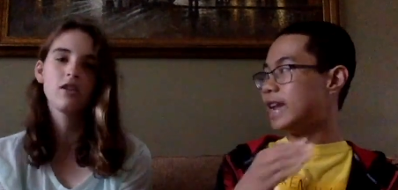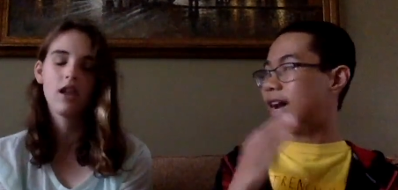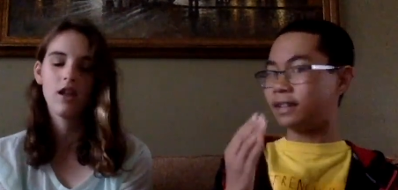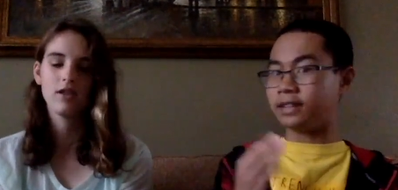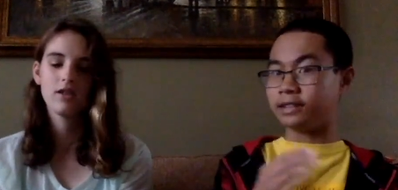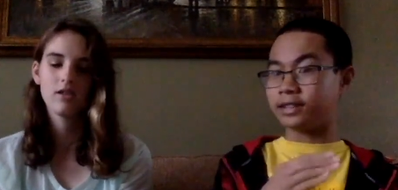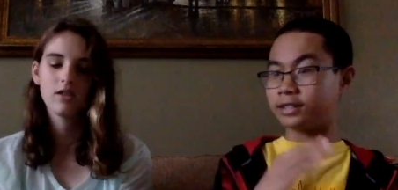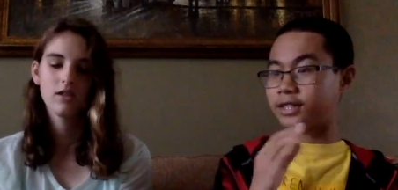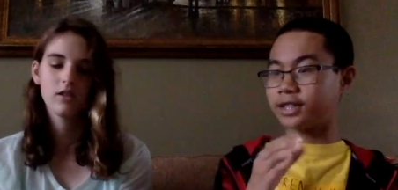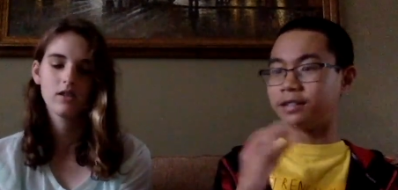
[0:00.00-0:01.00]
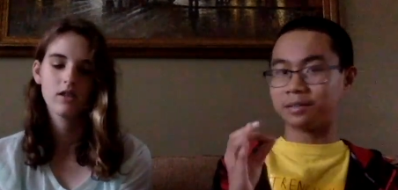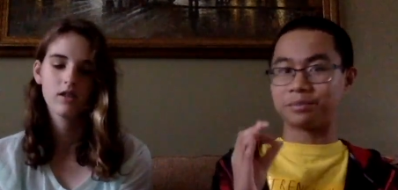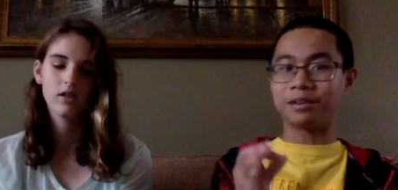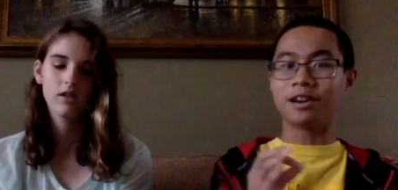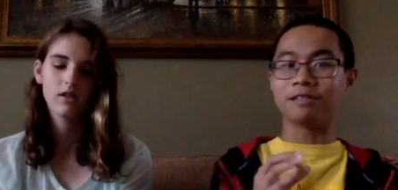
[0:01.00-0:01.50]
Speaker 1: yeah, they're still
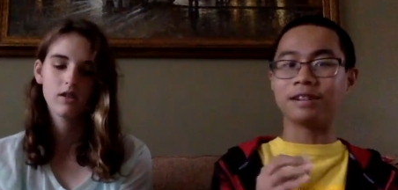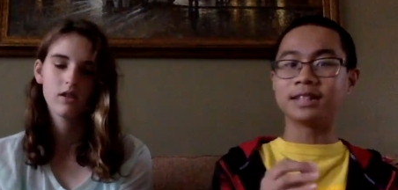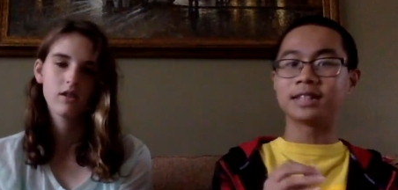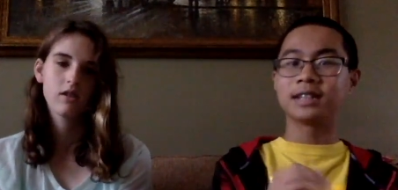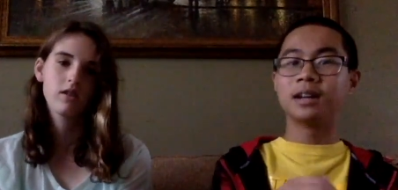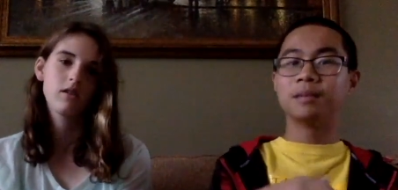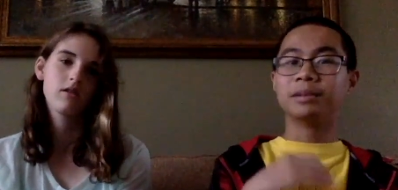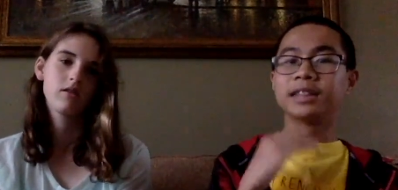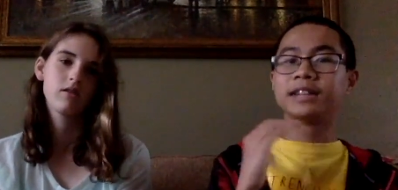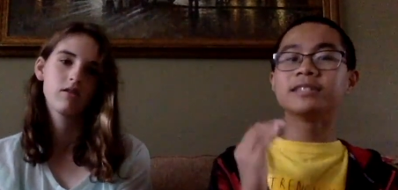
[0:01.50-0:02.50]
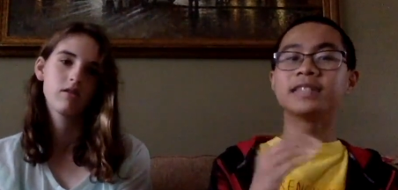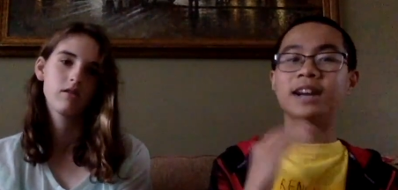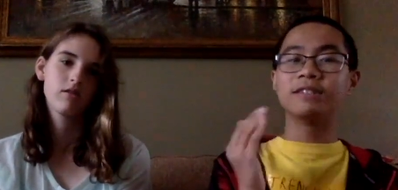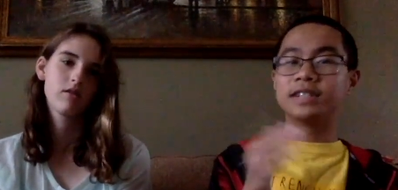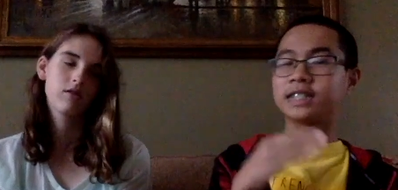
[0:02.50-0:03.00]
in progress, but their
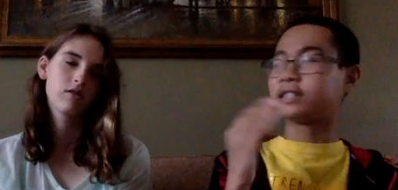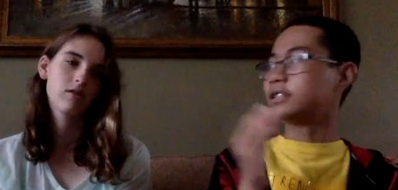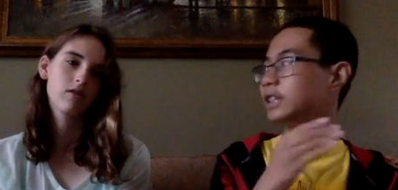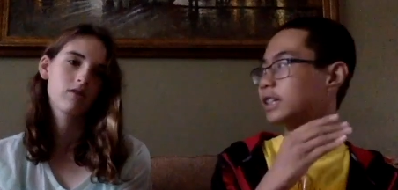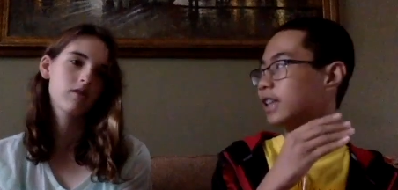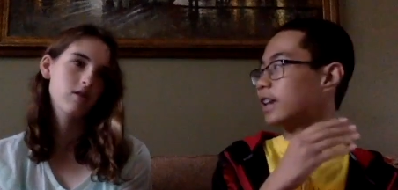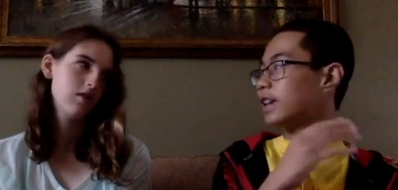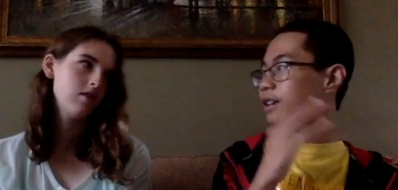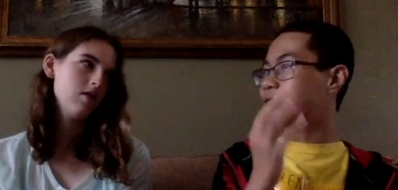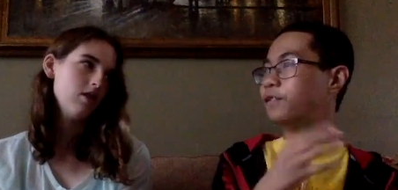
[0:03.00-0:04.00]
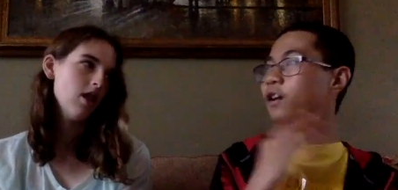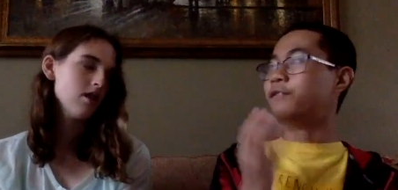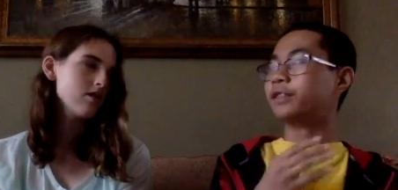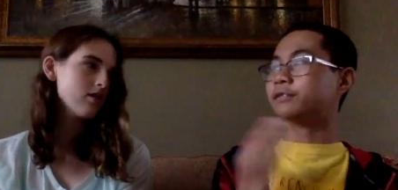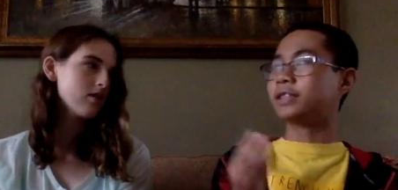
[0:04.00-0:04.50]
sound is like
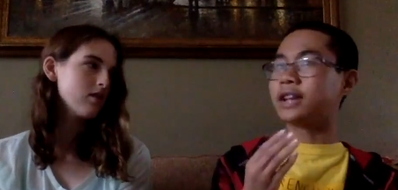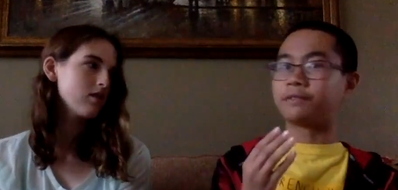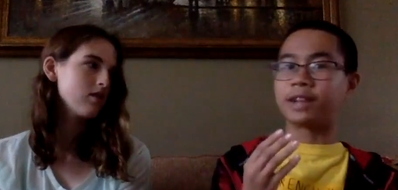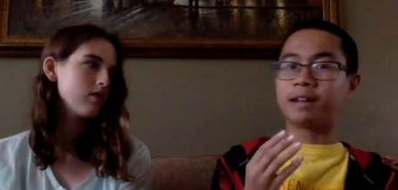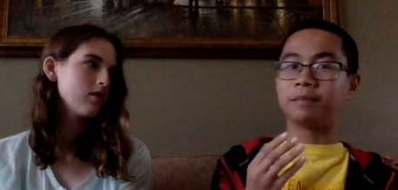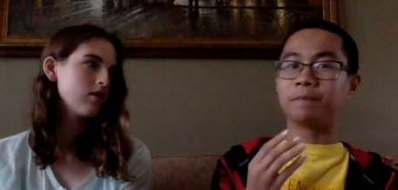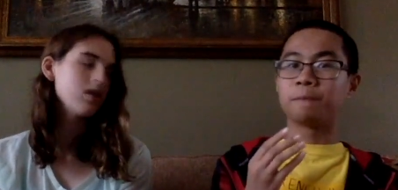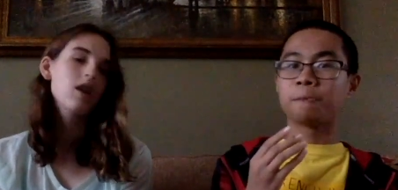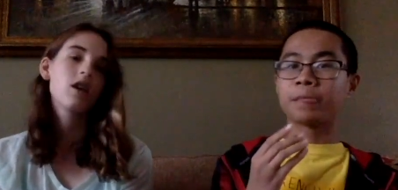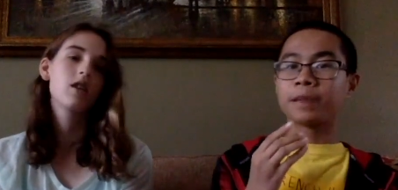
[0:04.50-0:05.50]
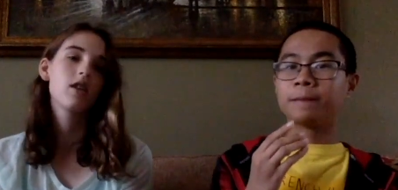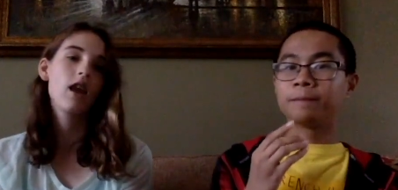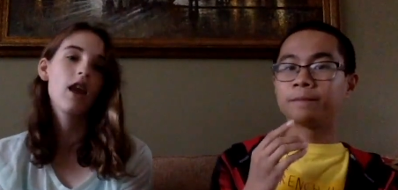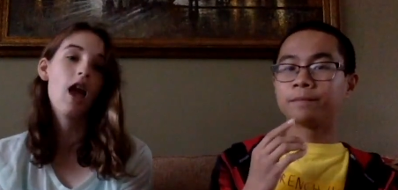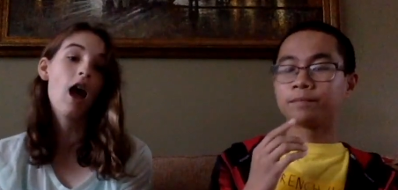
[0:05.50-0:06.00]
evolving with every album.
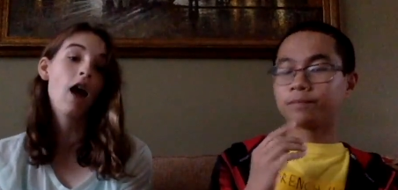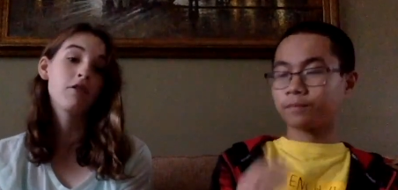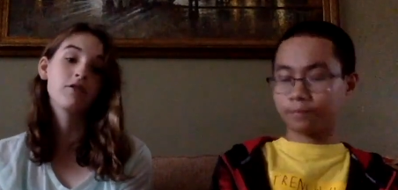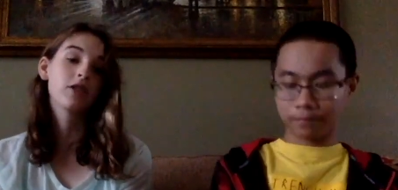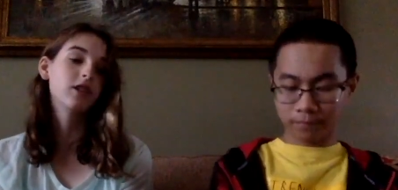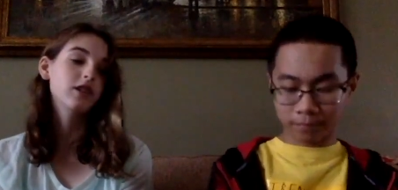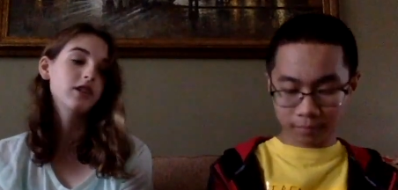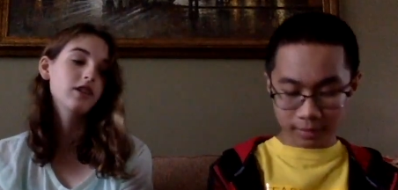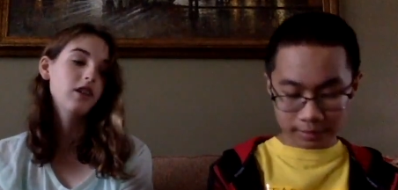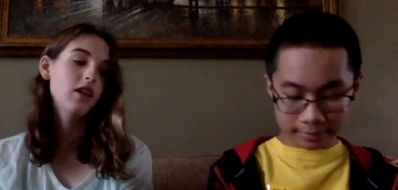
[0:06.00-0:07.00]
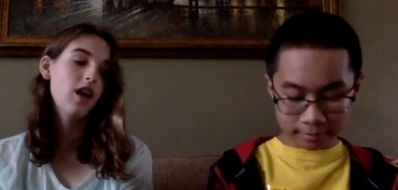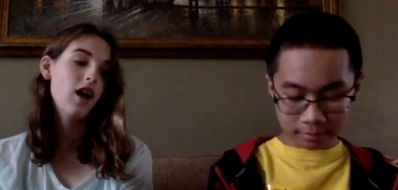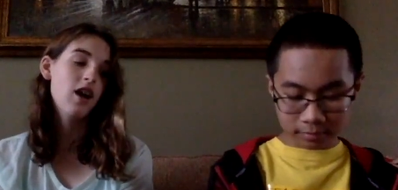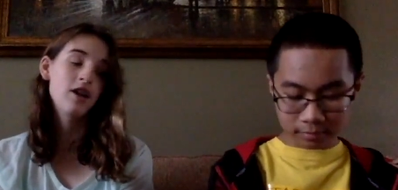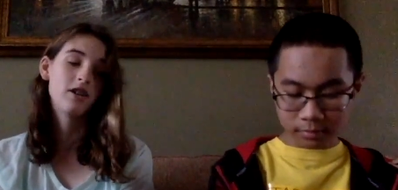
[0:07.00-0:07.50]
Speaker 2: And
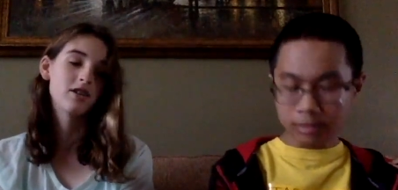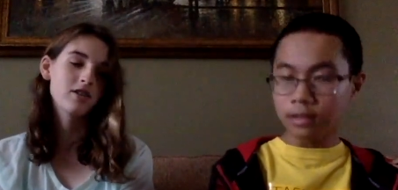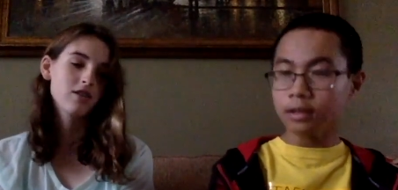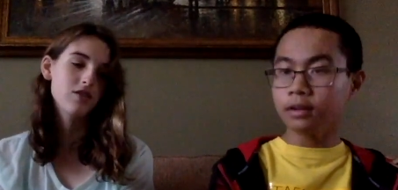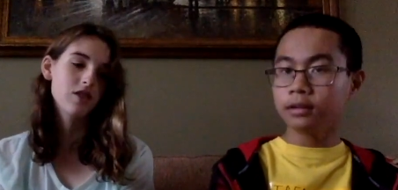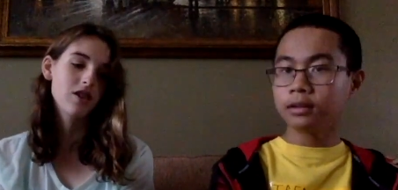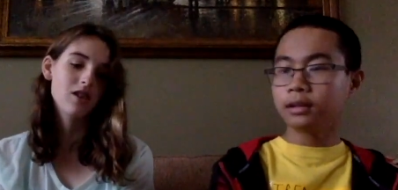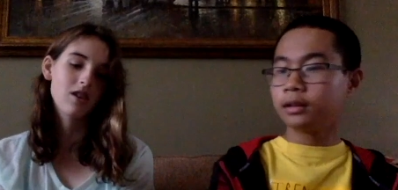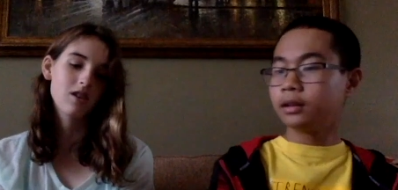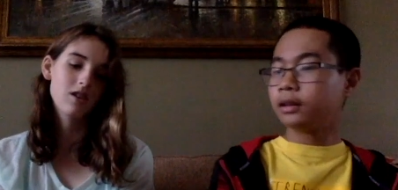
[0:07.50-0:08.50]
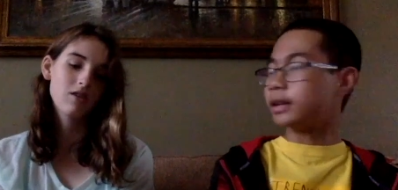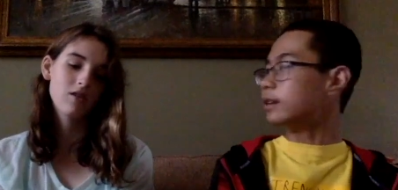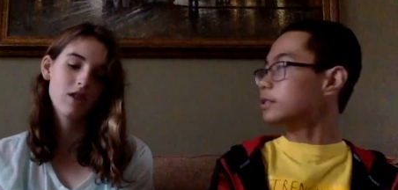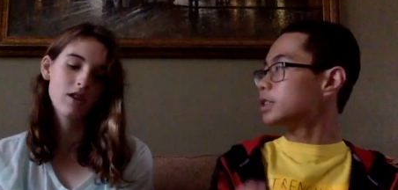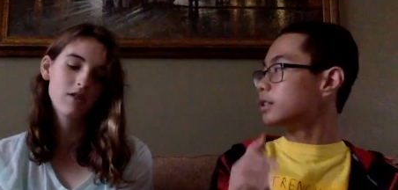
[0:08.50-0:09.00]
I honestly really liked
Speaker 1: it.
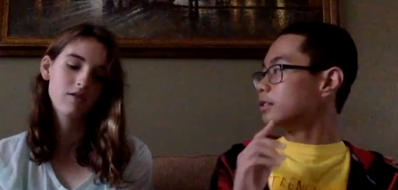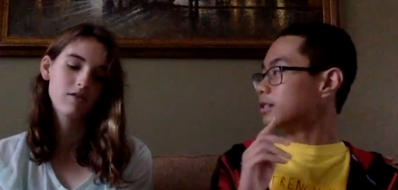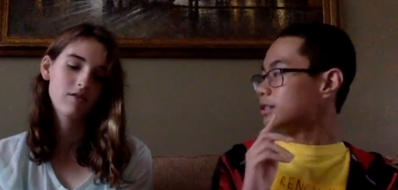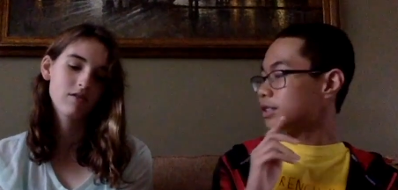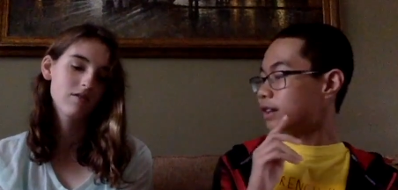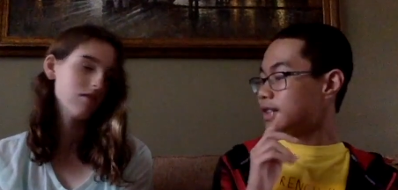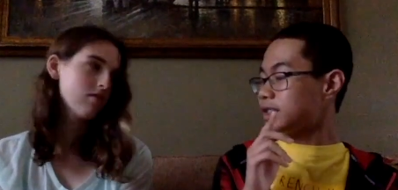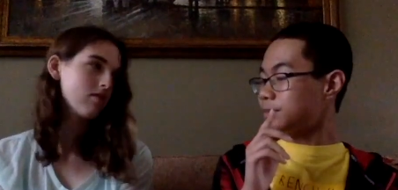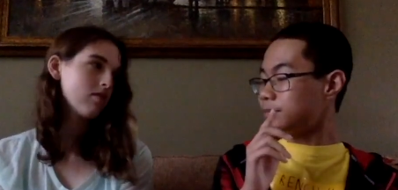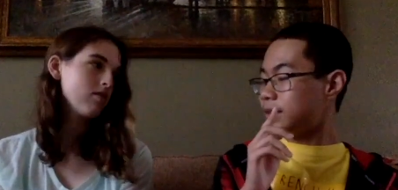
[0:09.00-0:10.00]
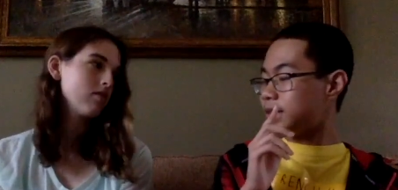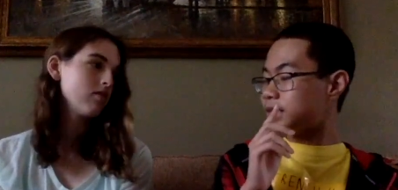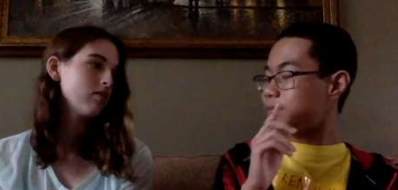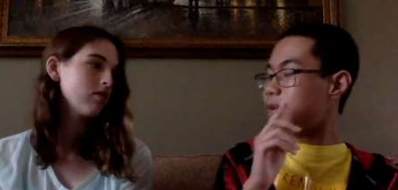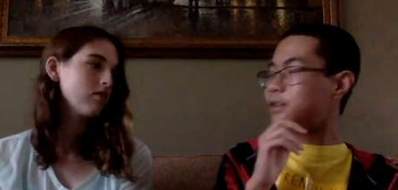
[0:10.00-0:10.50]
Okay. Also, I
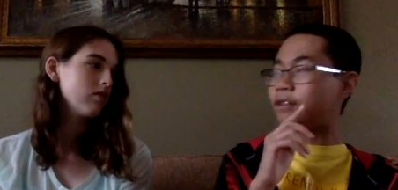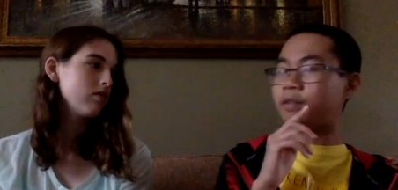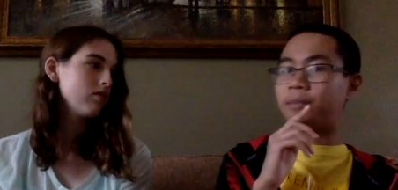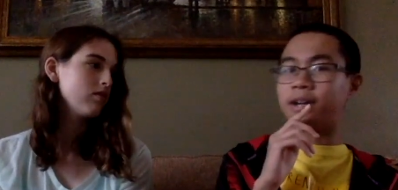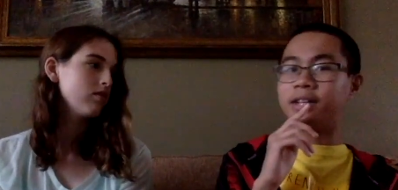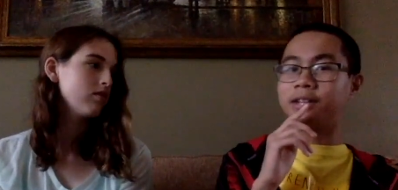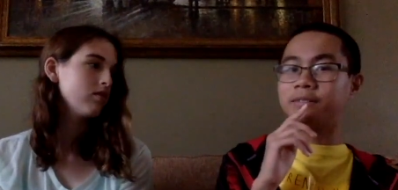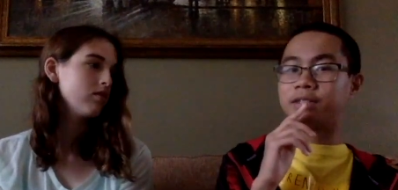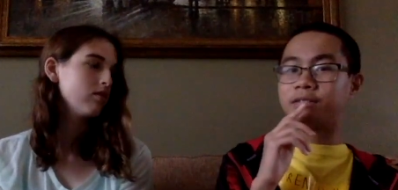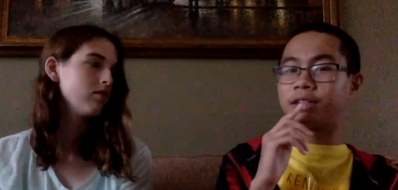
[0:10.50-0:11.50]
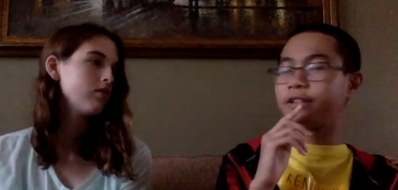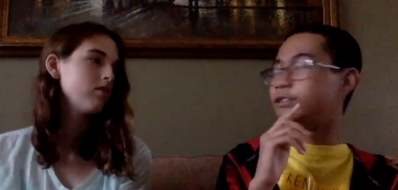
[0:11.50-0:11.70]
somehow got reminded of this really